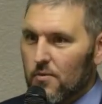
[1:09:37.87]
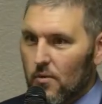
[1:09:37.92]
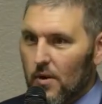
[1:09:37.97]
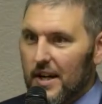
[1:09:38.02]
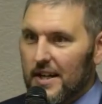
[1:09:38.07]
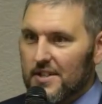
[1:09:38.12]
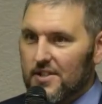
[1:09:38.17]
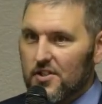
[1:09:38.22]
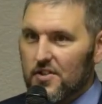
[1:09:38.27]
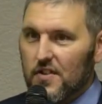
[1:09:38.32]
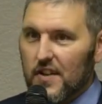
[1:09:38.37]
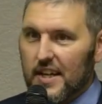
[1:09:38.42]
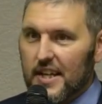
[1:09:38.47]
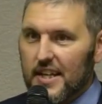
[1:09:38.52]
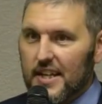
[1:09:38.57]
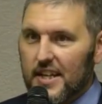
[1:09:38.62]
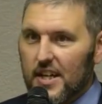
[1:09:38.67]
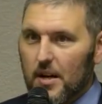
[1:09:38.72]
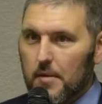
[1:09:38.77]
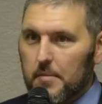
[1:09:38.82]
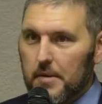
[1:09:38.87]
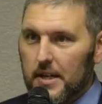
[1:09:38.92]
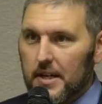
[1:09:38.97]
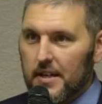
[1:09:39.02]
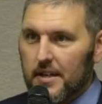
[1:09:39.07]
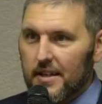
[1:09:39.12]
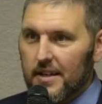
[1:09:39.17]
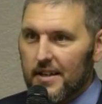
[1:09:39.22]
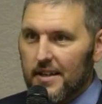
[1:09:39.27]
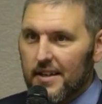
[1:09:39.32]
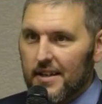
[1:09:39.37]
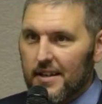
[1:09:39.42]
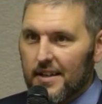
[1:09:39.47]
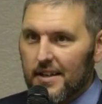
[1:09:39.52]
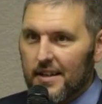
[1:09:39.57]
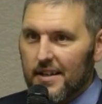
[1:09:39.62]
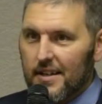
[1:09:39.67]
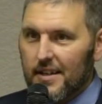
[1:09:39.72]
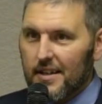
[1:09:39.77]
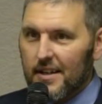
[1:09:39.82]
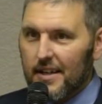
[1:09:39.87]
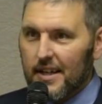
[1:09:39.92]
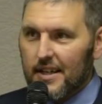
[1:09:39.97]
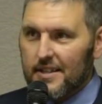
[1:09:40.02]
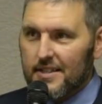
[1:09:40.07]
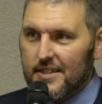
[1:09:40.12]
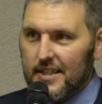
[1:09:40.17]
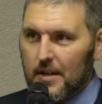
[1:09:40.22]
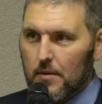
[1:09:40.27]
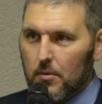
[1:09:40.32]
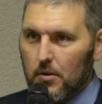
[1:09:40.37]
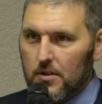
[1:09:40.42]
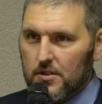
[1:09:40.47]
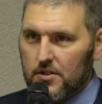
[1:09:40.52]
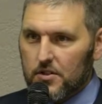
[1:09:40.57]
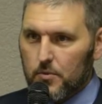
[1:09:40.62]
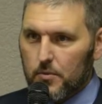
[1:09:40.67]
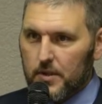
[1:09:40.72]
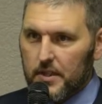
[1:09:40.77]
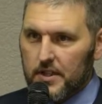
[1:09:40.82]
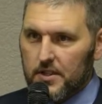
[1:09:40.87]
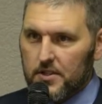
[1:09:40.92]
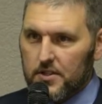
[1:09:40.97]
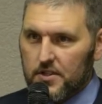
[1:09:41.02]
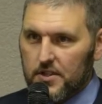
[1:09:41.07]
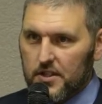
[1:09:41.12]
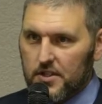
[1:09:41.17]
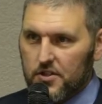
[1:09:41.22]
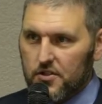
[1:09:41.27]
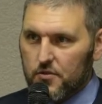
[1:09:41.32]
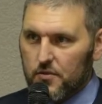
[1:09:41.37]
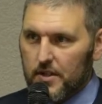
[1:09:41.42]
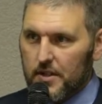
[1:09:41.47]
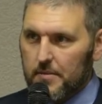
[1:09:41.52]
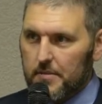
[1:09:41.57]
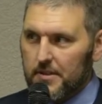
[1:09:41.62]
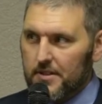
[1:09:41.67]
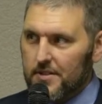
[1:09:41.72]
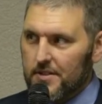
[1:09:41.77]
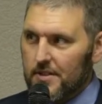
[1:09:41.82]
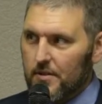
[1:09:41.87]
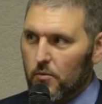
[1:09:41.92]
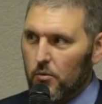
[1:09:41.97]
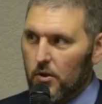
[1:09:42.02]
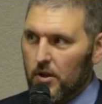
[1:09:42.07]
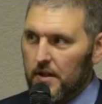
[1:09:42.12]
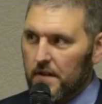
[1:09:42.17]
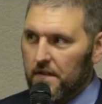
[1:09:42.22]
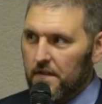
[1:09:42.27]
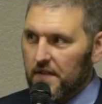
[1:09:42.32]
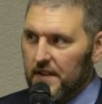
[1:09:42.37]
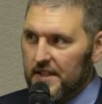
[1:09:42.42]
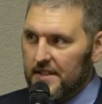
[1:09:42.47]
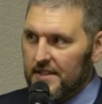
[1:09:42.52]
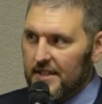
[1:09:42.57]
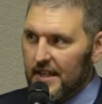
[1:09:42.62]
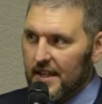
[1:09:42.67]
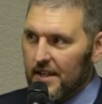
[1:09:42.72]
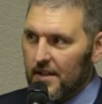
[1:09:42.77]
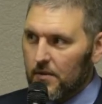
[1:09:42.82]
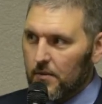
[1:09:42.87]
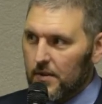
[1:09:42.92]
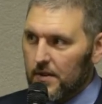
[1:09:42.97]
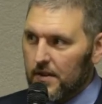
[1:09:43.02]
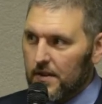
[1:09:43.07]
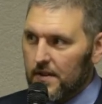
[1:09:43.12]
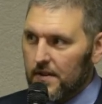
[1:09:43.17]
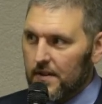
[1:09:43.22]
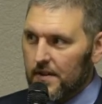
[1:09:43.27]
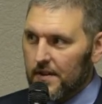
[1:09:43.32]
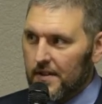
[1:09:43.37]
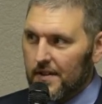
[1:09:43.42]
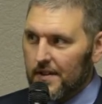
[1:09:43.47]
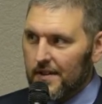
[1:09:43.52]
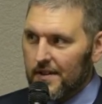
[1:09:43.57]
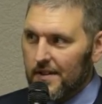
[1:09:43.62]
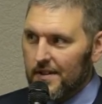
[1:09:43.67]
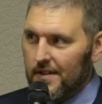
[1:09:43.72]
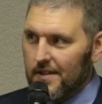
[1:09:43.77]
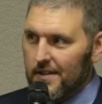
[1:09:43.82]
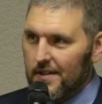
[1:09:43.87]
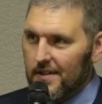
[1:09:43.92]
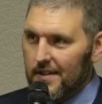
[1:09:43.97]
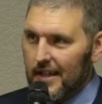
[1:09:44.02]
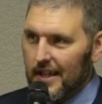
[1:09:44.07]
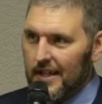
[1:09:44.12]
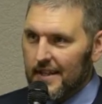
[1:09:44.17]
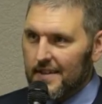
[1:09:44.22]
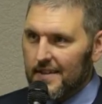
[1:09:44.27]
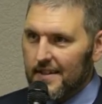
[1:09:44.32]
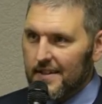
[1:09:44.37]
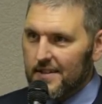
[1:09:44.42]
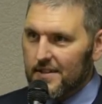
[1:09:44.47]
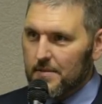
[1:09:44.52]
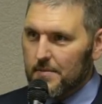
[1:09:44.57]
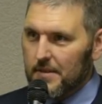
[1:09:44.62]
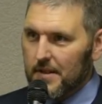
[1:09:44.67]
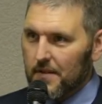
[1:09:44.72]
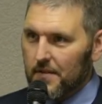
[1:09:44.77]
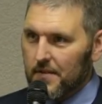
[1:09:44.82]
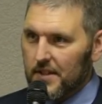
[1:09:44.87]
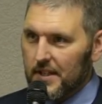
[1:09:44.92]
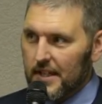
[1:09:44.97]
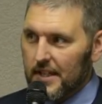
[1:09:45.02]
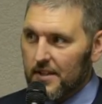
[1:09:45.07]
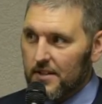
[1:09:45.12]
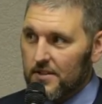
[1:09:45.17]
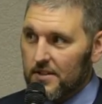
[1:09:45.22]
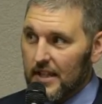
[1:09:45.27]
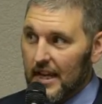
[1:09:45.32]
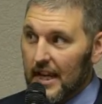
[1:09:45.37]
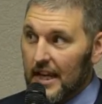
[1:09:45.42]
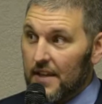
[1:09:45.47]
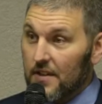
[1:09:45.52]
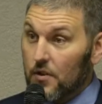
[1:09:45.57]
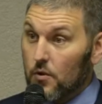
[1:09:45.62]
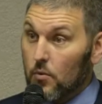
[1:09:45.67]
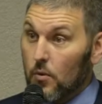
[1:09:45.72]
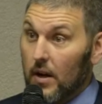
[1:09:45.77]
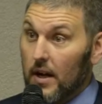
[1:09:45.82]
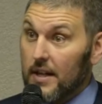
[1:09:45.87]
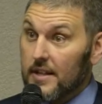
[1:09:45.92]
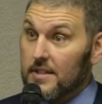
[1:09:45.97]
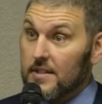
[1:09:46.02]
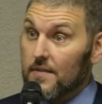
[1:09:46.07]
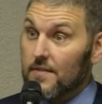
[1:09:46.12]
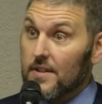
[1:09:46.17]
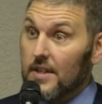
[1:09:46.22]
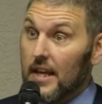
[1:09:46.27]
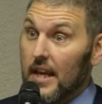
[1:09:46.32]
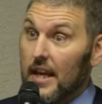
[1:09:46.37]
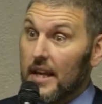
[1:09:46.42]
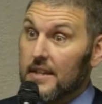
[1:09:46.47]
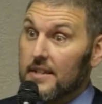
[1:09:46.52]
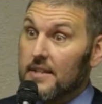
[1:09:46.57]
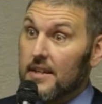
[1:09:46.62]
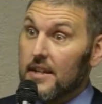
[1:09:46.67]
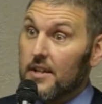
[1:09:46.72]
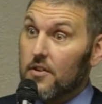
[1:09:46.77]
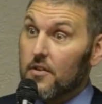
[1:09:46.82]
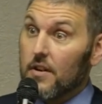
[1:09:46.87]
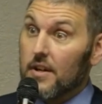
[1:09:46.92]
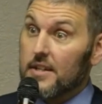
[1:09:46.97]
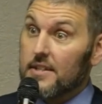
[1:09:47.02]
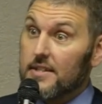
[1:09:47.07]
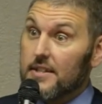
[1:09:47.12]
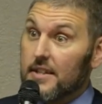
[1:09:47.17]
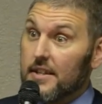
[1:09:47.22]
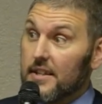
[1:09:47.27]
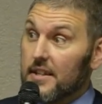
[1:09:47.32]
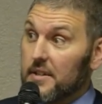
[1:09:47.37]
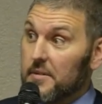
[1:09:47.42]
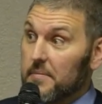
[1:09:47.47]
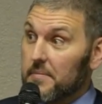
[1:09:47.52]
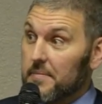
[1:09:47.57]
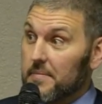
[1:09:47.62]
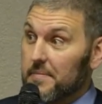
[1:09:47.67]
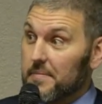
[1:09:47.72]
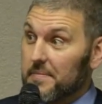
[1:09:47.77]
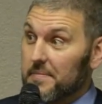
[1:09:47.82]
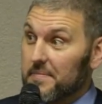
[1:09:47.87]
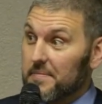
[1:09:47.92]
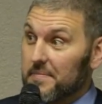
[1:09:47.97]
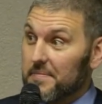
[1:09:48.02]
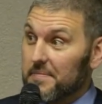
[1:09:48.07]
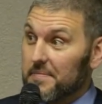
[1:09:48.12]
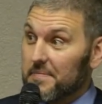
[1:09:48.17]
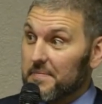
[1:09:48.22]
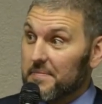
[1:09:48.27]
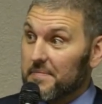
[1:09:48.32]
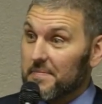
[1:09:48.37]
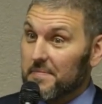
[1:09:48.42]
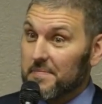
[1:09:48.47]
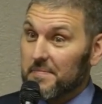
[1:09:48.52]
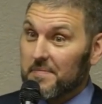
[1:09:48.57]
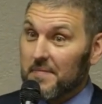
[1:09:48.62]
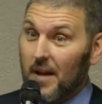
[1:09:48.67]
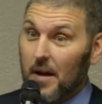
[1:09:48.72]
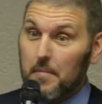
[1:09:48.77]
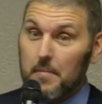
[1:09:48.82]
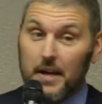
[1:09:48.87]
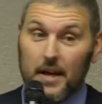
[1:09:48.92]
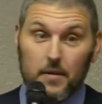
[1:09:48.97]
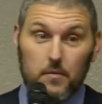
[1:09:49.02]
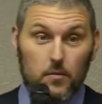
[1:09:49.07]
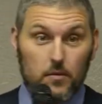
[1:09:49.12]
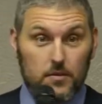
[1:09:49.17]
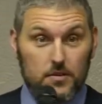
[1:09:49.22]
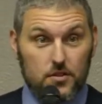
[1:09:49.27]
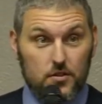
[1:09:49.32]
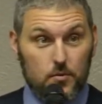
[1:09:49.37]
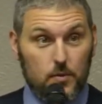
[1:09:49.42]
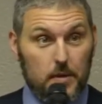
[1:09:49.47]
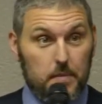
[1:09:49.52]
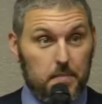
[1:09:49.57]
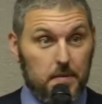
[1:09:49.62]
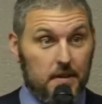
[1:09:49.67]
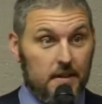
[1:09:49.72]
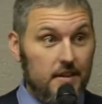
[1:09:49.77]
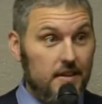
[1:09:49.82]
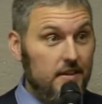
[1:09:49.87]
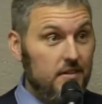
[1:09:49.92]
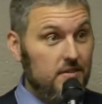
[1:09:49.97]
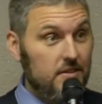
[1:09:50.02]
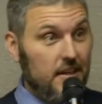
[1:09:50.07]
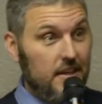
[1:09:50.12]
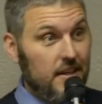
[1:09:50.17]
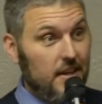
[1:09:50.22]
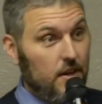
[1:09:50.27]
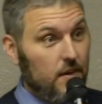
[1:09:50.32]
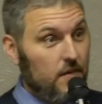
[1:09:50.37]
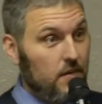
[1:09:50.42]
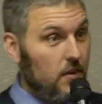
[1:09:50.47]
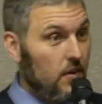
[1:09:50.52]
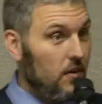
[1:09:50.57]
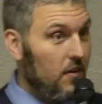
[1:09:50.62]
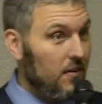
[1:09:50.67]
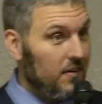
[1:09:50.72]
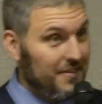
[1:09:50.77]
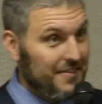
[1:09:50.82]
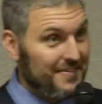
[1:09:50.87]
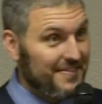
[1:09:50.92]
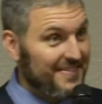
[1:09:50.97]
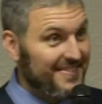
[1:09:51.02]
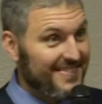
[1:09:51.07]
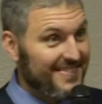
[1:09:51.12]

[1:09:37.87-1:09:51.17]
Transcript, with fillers: Right, so they can come in and say, well, it's the religious extremists, and we're going to fix that with atheism and everything else, and the rise of the Antichrist kingdom. A man will sweep in and he'll take care of it all.